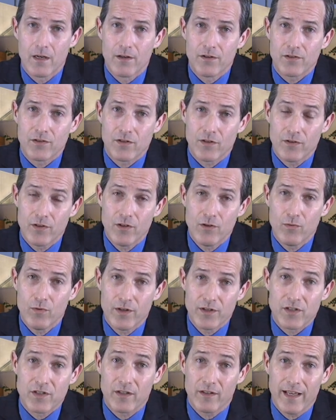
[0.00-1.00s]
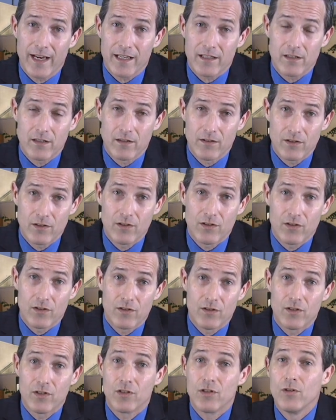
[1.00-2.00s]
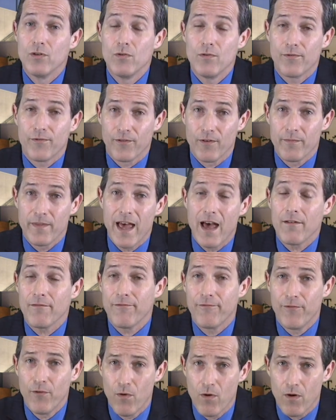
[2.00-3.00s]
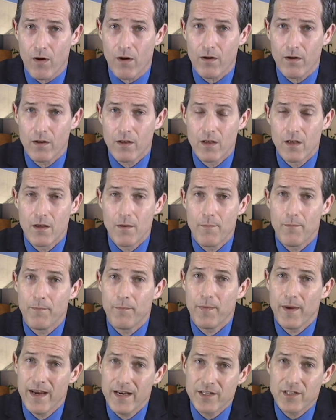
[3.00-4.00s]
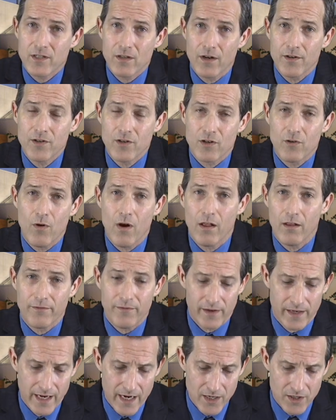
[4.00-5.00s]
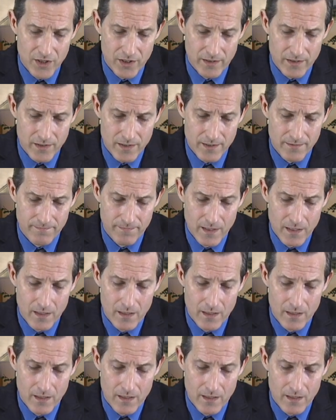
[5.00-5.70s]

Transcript: So you would select 2 from that 4 based on your qualifications.